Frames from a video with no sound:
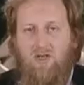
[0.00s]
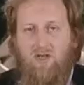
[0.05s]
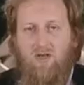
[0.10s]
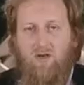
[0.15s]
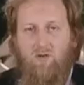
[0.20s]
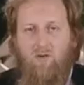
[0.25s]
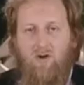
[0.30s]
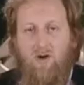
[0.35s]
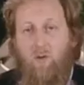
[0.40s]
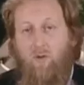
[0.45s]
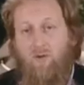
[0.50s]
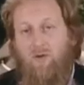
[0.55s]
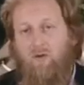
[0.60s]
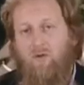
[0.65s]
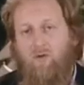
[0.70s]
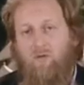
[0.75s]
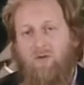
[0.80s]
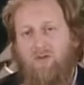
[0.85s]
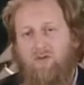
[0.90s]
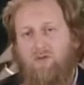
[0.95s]
where we
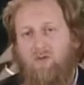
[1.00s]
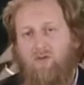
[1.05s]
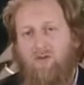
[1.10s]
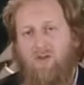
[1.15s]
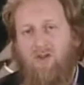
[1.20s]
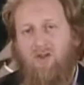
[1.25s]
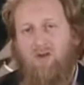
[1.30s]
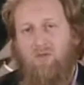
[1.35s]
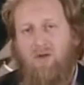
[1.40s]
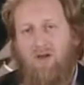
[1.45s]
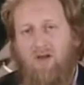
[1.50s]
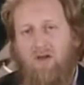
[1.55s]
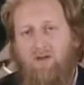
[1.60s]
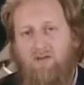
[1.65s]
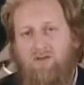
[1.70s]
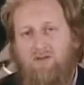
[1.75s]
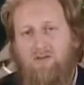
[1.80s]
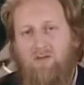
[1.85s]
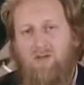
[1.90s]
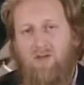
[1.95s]
will be talking
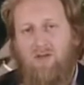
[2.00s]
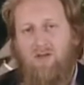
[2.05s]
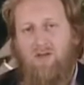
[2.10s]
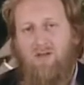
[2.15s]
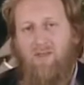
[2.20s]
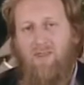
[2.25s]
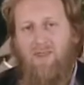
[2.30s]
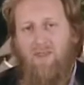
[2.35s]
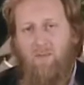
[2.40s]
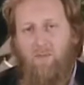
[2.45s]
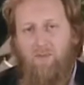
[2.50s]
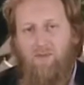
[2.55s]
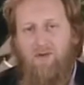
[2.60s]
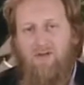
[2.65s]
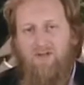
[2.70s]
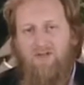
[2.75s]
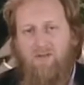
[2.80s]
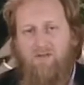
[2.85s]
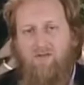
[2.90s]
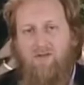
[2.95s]
about the
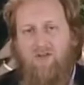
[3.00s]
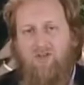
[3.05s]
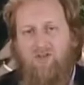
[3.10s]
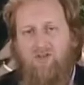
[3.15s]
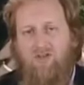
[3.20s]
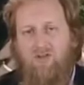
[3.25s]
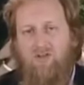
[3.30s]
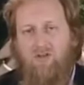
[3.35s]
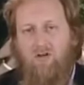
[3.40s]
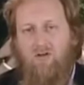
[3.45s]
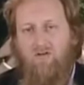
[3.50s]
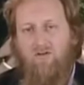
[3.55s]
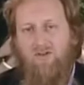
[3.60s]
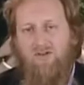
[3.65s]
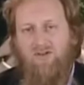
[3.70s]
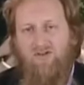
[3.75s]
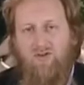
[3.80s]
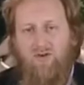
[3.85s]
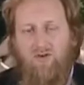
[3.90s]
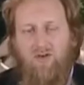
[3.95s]
preservation of the
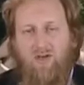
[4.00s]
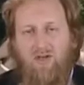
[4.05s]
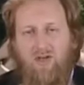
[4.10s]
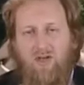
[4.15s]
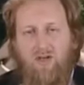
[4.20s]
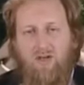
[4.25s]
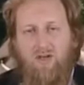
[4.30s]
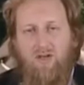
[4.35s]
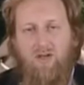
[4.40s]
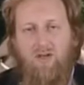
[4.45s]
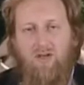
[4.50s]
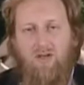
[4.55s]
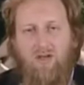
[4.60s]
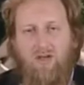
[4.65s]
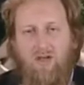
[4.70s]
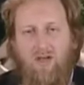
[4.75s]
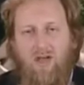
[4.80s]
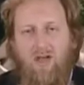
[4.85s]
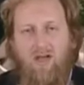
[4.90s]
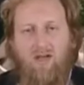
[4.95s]
Sunnah
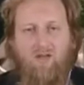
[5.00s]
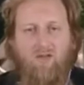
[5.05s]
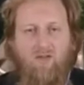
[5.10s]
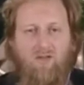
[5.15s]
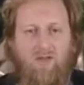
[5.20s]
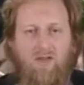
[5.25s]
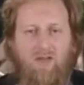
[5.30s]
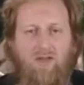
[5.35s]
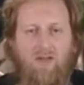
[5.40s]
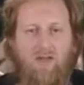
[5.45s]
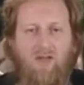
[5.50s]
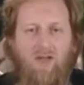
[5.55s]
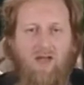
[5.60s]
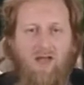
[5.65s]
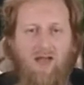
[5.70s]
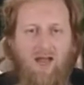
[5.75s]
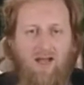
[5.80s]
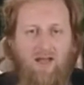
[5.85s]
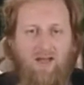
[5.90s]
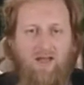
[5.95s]
and the
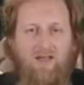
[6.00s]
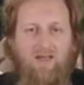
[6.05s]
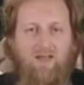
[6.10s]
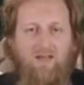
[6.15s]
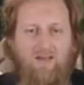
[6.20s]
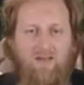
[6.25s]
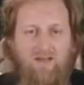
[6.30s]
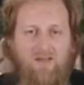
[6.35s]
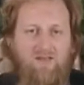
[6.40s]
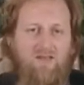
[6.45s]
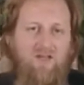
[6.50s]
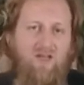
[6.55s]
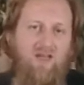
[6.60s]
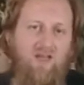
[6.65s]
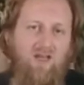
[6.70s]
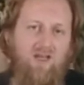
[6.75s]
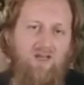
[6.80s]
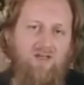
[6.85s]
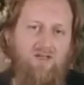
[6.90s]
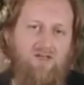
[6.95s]
hadith and
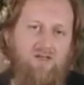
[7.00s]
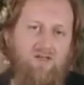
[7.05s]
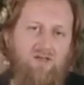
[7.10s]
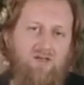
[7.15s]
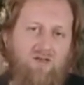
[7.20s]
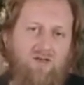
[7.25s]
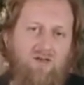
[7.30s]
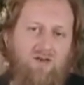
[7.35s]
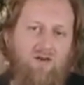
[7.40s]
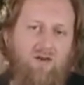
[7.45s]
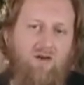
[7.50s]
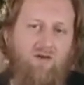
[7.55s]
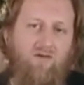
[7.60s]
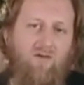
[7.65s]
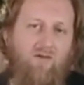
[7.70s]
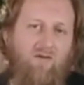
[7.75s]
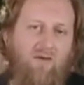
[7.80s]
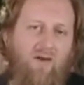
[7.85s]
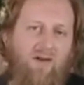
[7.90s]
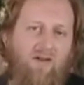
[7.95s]
sayings of the
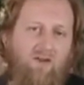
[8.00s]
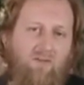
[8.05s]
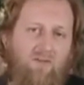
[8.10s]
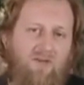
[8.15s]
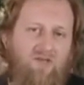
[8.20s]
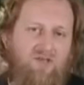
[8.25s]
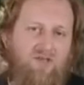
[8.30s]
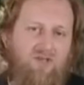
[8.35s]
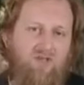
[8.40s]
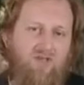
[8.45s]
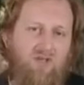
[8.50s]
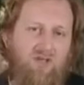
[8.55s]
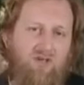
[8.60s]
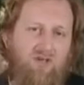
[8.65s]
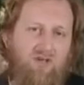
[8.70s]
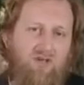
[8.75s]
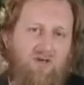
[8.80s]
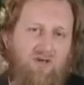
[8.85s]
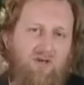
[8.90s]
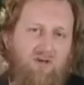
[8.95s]
final messenger,
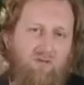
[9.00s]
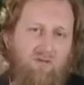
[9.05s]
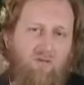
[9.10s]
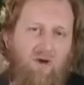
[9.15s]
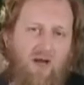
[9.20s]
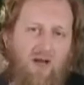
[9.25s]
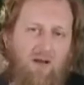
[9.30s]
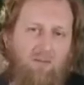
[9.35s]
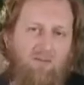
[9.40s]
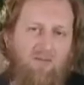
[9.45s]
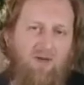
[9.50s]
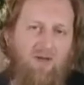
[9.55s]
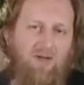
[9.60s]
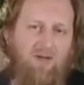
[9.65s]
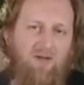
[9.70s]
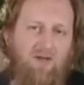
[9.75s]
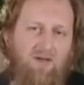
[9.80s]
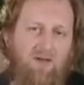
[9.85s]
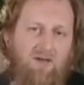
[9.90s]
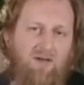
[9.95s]
Muhammad.
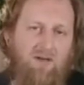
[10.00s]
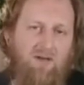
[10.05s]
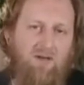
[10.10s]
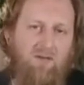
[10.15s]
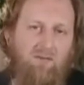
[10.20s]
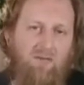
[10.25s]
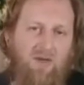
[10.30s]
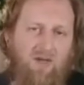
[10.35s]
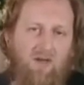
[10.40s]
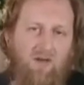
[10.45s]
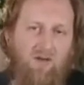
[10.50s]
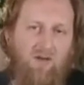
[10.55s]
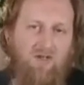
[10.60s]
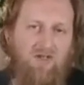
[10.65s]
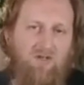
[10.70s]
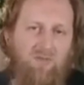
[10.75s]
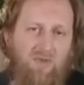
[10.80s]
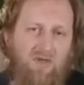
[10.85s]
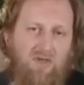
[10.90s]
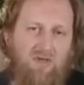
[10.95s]
May God's
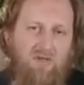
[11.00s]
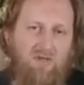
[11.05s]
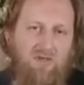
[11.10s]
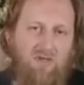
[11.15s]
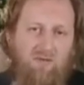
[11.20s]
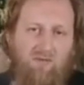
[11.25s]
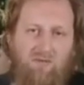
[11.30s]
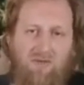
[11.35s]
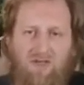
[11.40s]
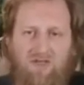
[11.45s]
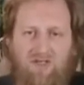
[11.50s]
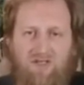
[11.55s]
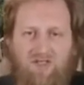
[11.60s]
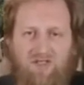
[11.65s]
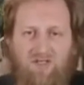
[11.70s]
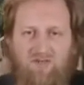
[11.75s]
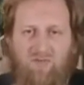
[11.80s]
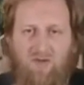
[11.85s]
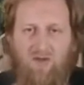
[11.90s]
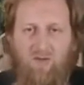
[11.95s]
peace and
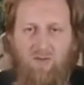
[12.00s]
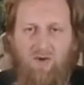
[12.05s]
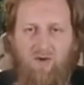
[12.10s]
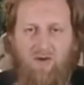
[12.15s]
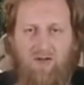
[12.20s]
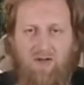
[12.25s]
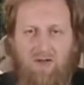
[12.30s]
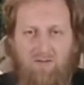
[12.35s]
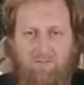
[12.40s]
blessings be upon him.